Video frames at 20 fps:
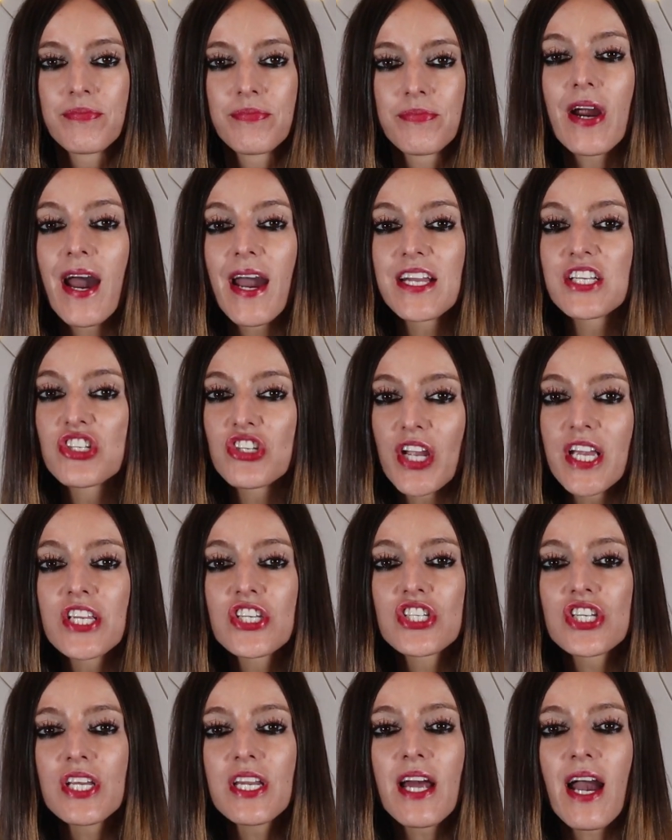For
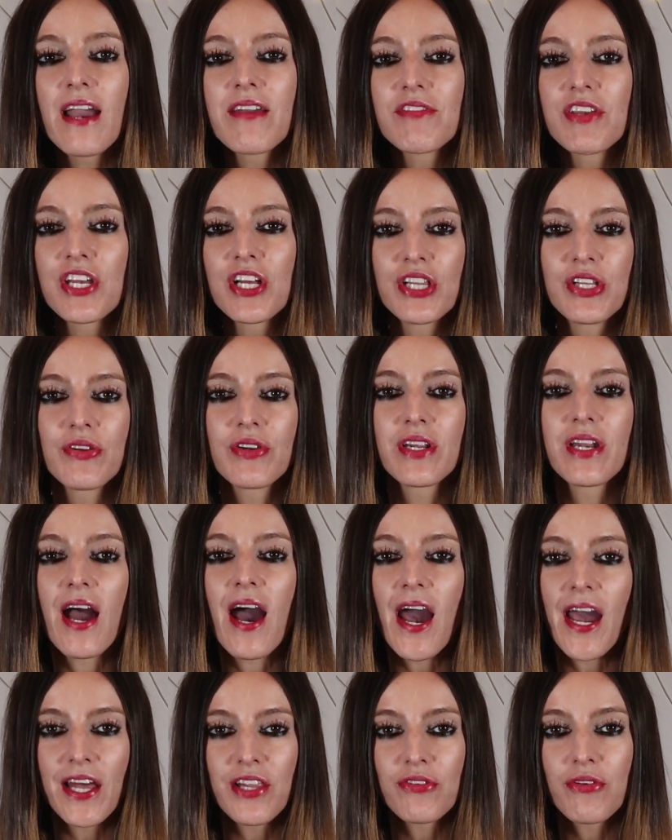hydration, I've included
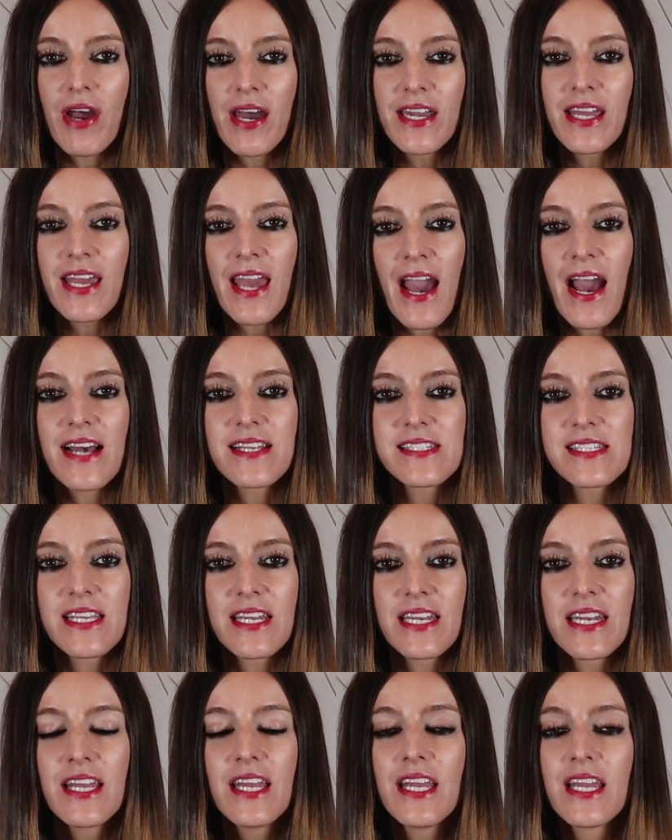hyaluronic
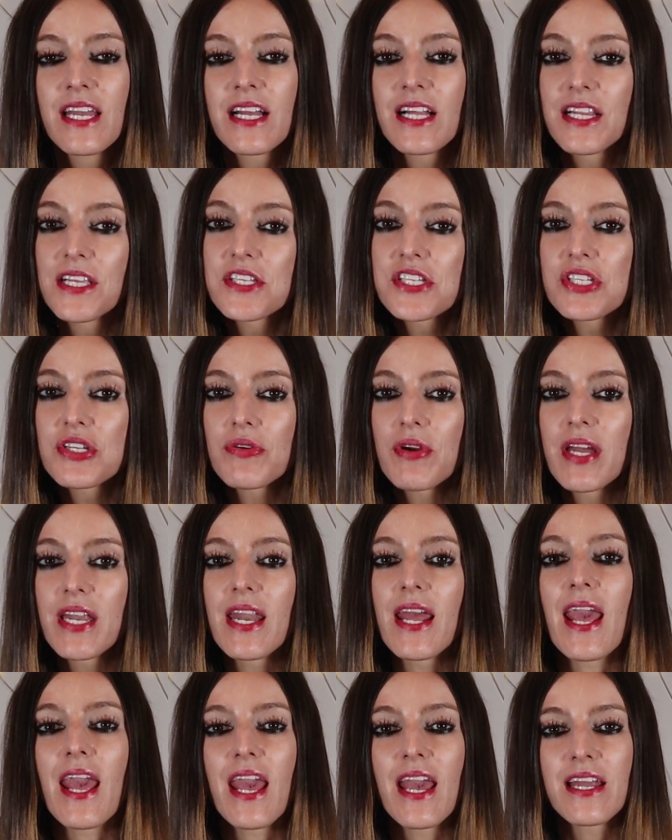acid,
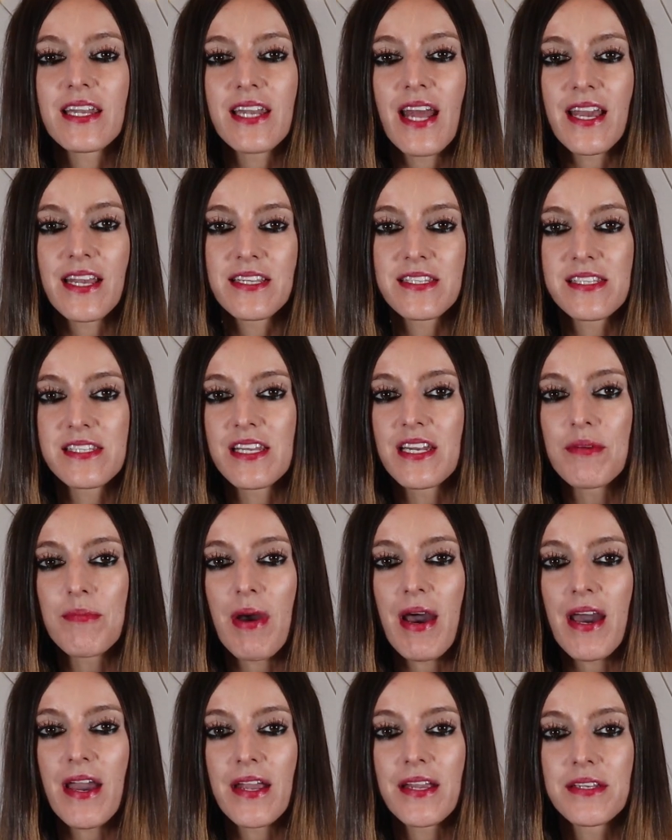glycerin, and
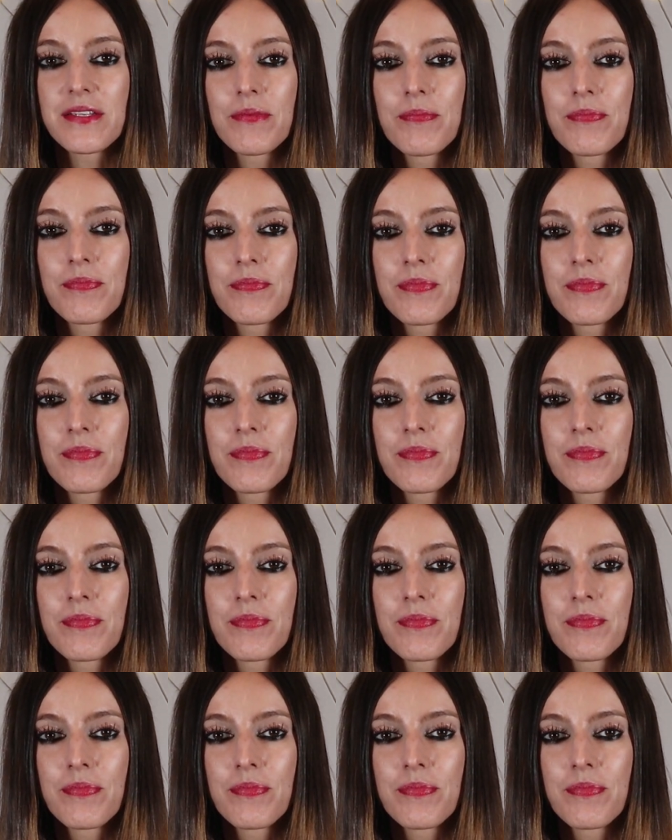niacinamide.